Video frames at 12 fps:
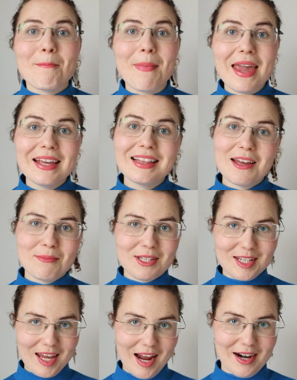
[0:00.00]
Make them
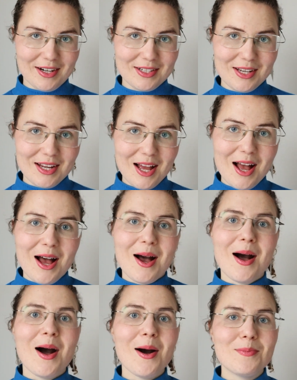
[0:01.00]
scared
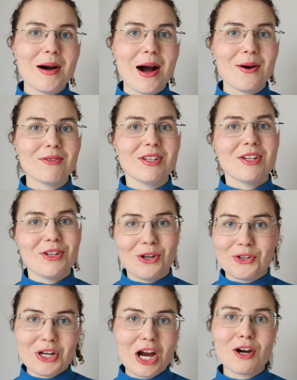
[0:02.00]
about the
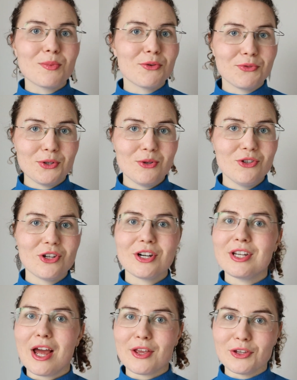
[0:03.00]
terrible
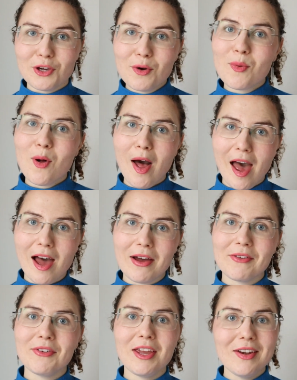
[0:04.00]
future that you will
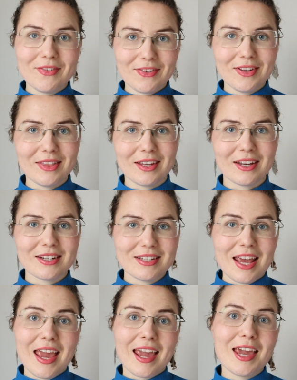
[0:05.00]
have in Finland
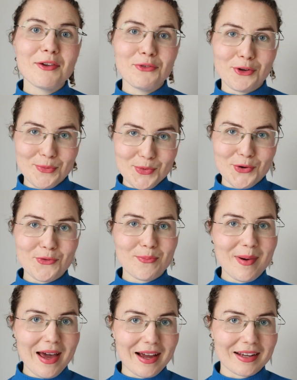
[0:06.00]
if you
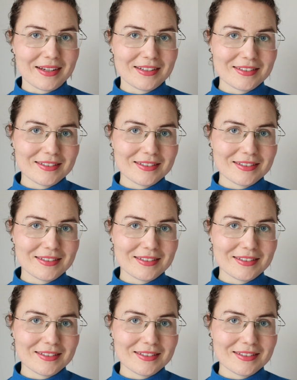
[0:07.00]
move back.